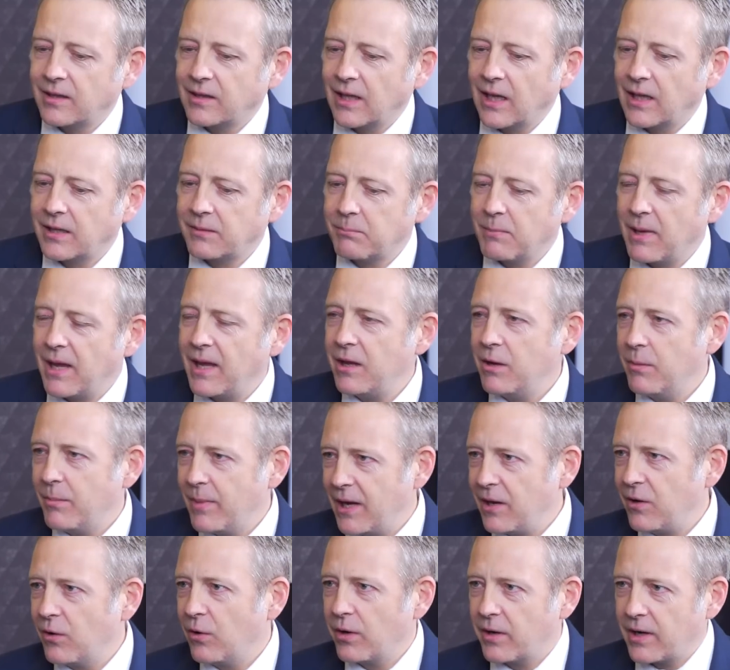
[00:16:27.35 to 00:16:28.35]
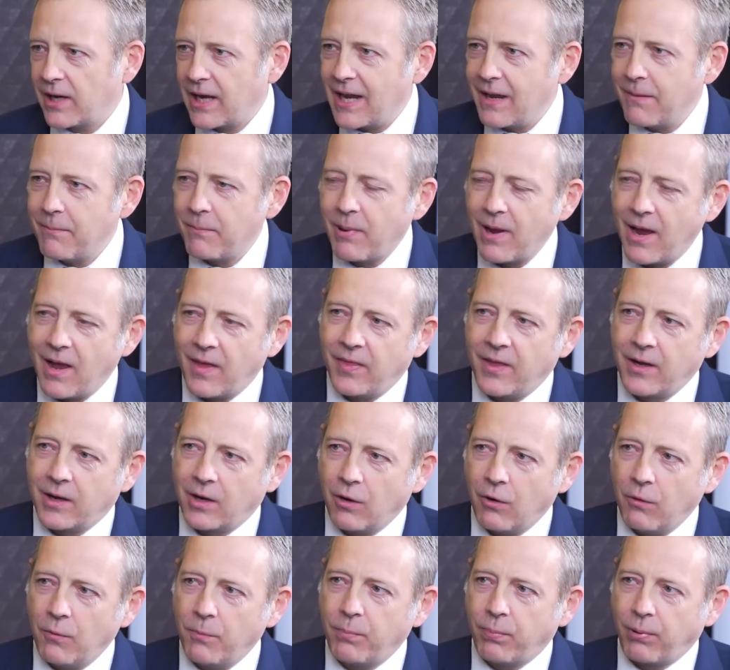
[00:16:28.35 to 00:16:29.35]
that may or may not impact the
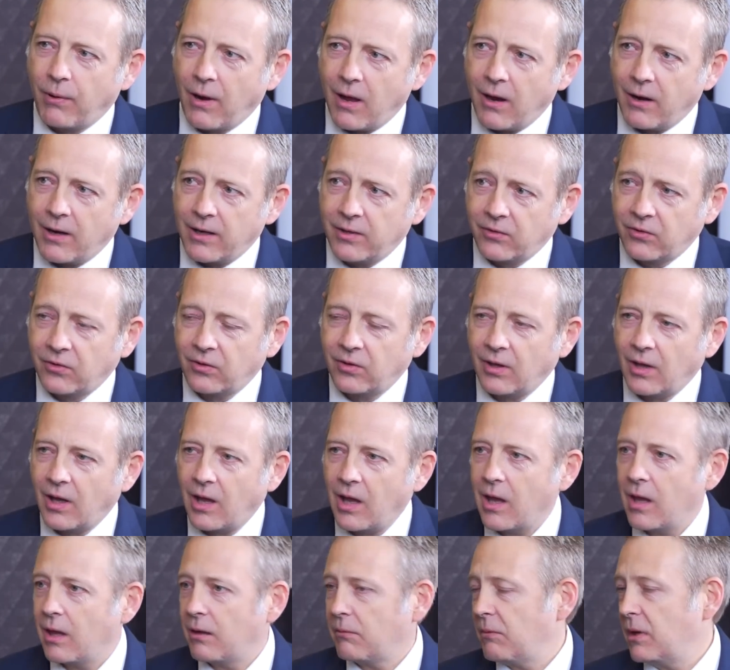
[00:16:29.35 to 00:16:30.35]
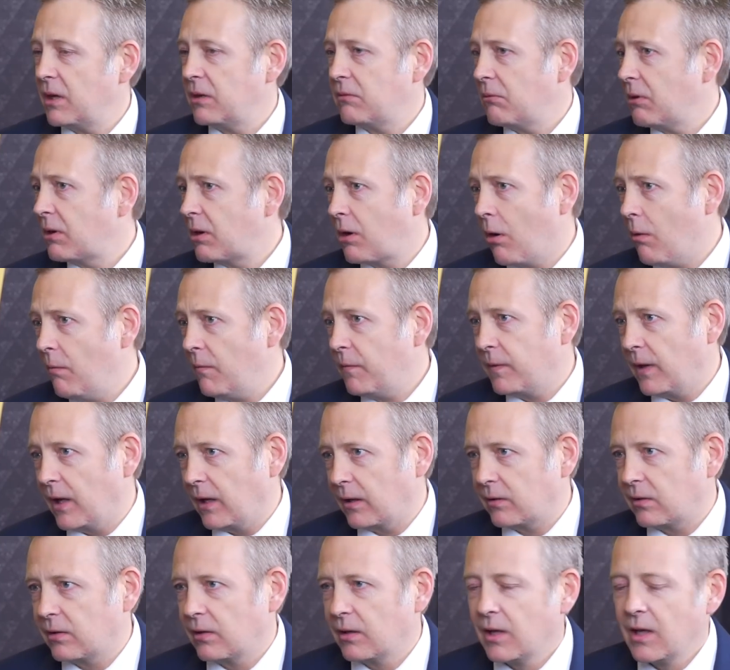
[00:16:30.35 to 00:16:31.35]
gold price is the
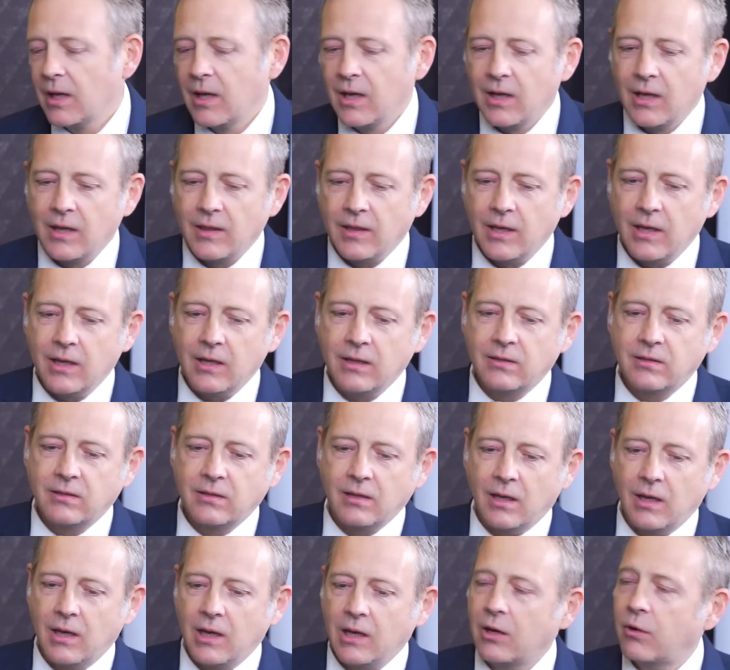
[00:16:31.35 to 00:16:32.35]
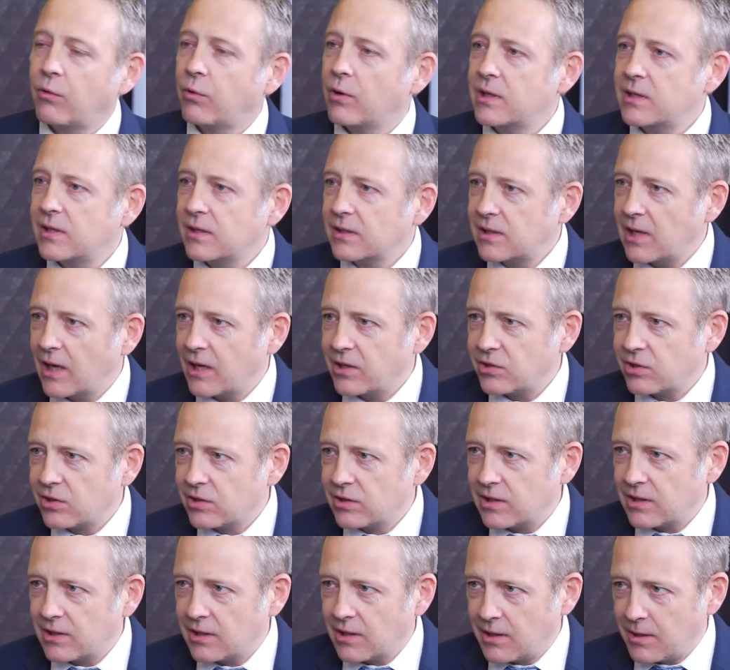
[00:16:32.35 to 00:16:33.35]
conflict. There's increasing
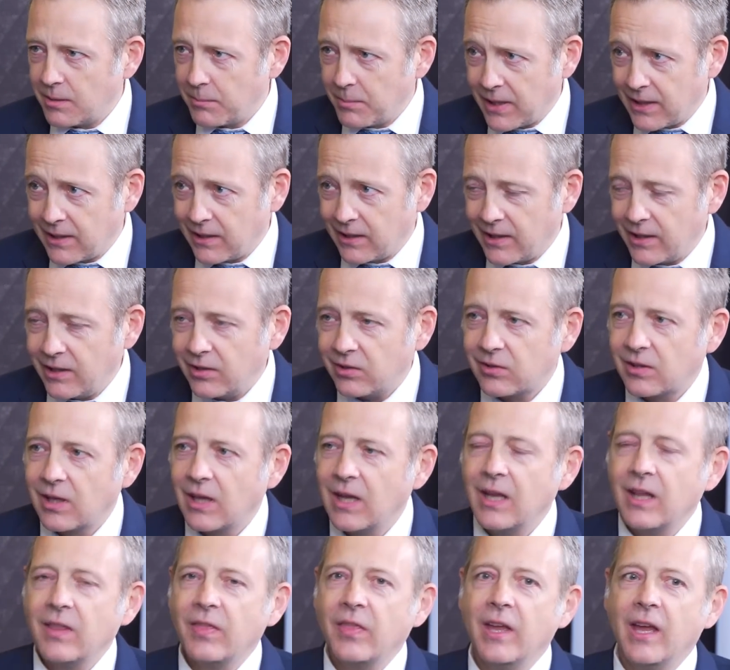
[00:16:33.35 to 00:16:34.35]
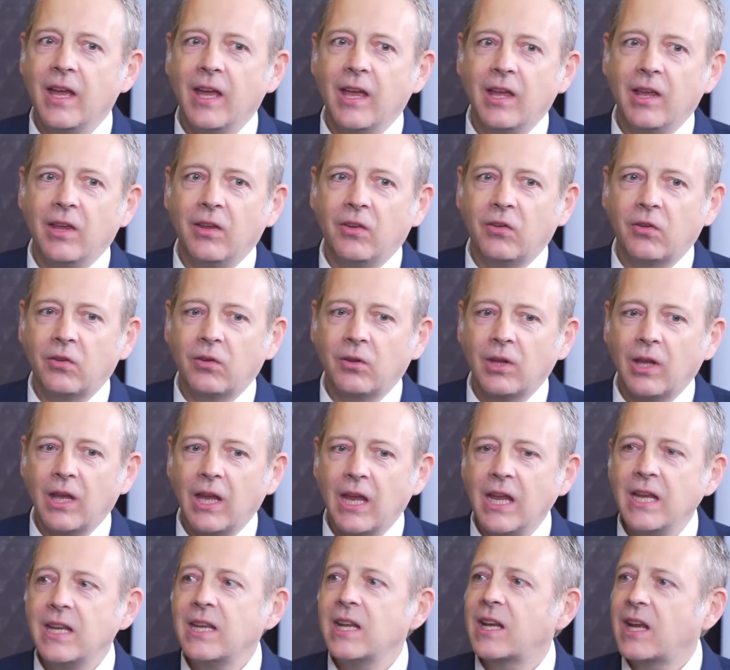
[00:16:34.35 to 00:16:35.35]
tensions in the Middle East. There's
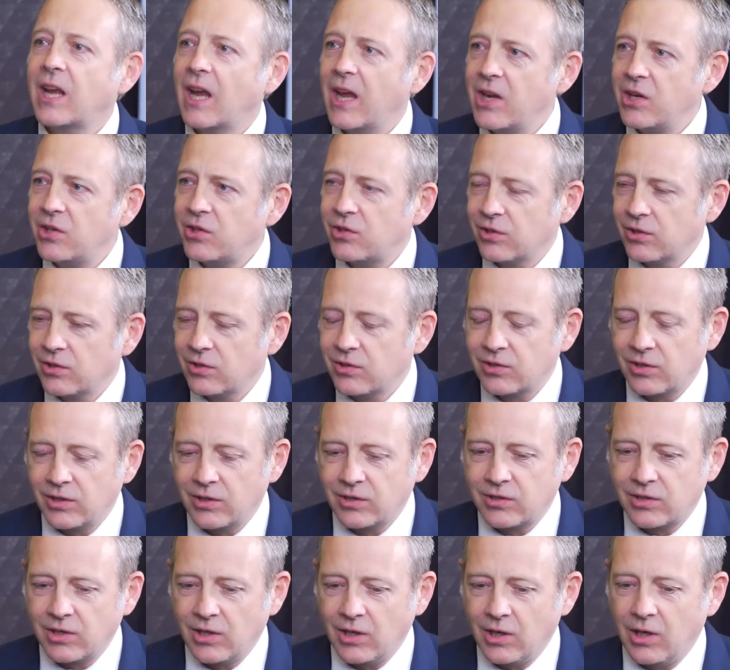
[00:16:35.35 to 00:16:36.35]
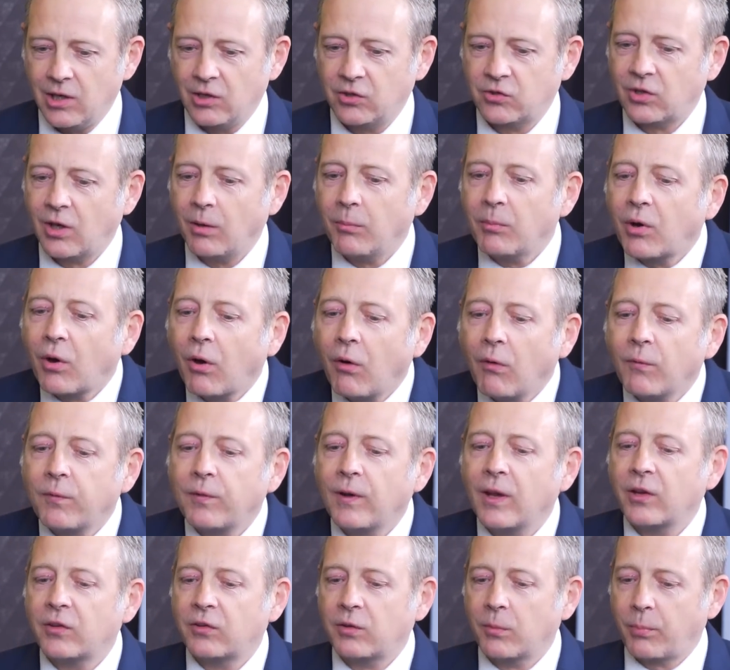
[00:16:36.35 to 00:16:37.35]
indications that some
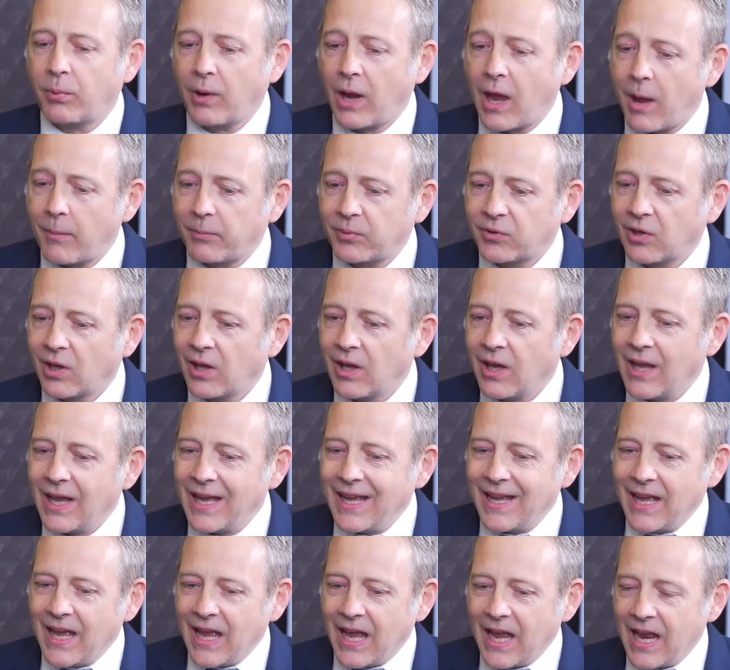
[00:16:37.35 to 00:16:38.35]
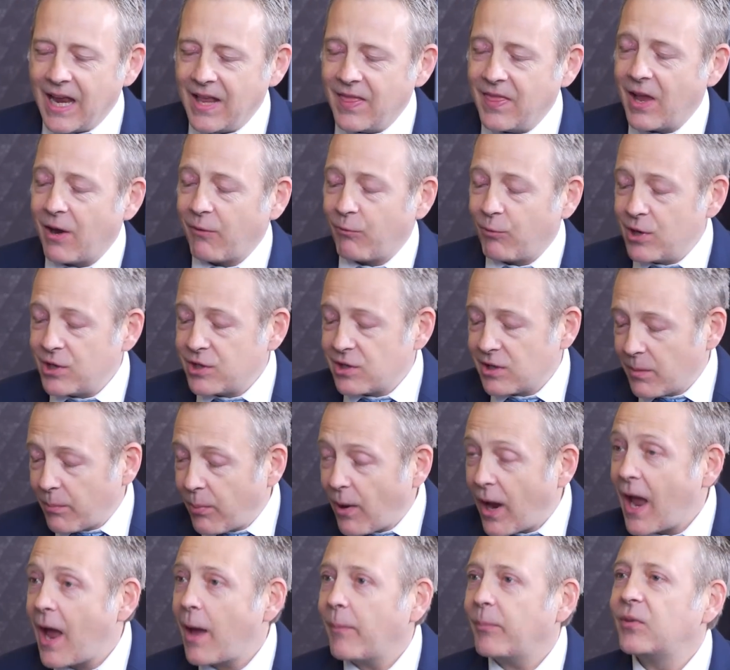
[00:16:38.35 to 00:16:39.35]
conflicts are perhaps in that region are
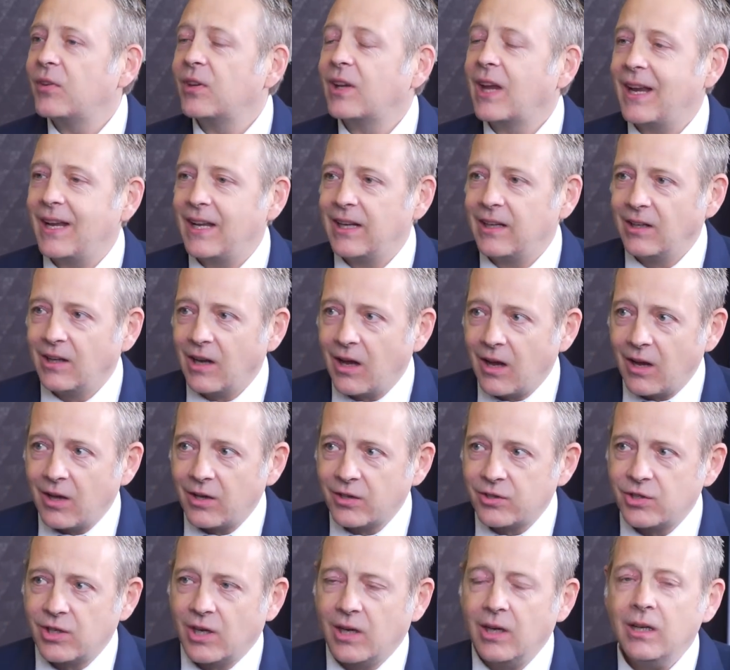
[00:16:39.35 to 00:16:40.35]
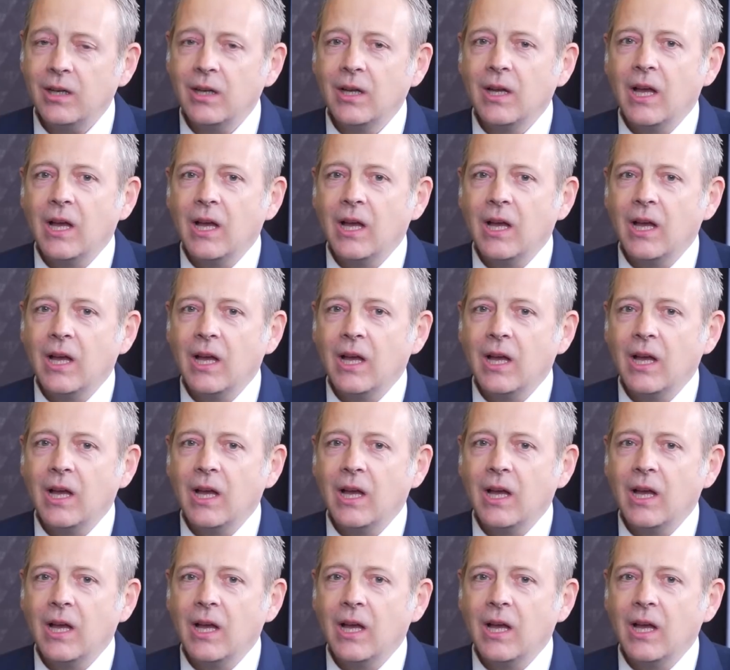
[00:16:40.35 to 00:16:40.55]
perhaps getting larger.